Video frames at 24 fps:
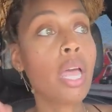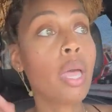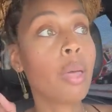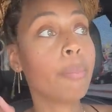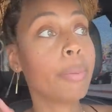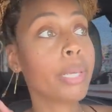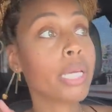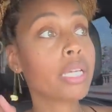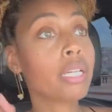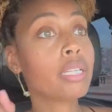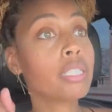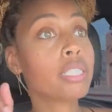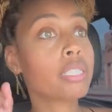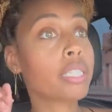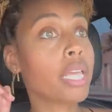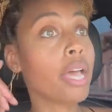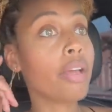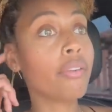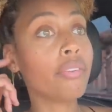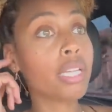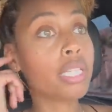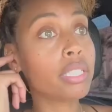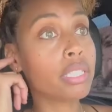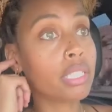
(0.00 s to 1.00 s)
because
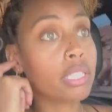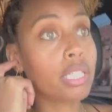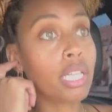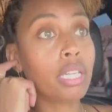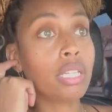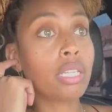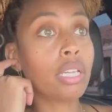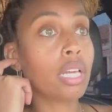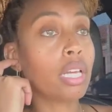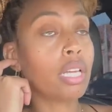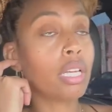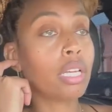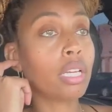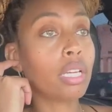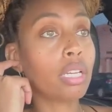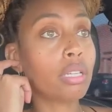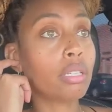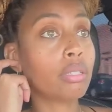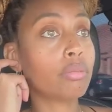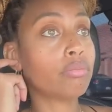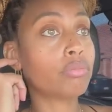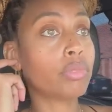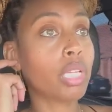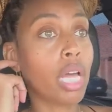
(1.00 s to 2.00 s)
gary didn't
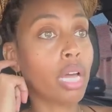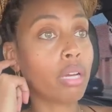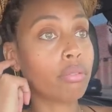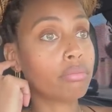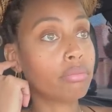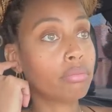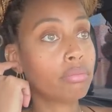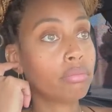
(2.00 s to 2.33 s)
um, yeah